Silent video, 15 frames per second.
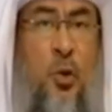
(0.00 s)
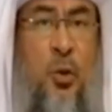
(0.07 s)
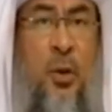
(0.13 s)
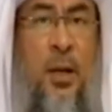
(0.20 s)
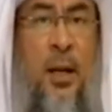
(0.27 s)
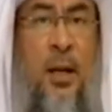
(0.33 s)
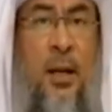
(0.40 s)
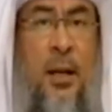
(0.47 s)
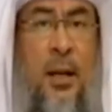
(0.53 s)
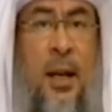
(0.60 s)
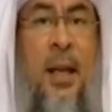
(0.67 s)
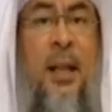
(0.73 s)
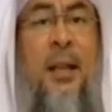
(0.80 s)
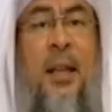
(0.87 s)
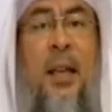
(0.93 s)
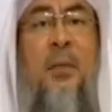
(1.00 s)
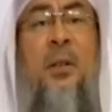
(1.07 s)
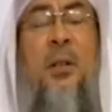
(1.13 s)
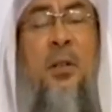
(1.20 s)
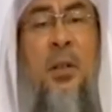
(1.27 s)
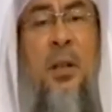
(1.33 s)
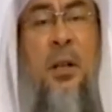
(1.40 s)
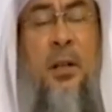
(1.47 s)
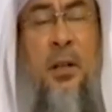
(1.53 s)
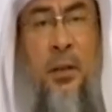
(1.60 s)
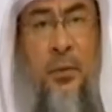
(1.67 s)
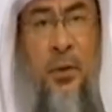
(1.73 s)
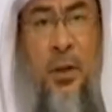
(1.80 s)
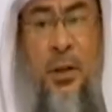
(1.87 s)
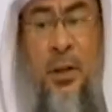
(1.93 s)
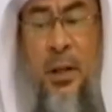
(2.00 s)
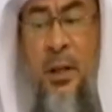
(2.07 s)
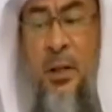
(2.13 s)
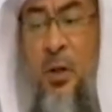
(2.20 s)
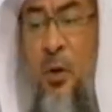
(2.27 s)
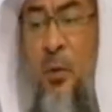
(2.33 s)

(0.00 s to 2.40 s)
Sunnah and gave us the verdict.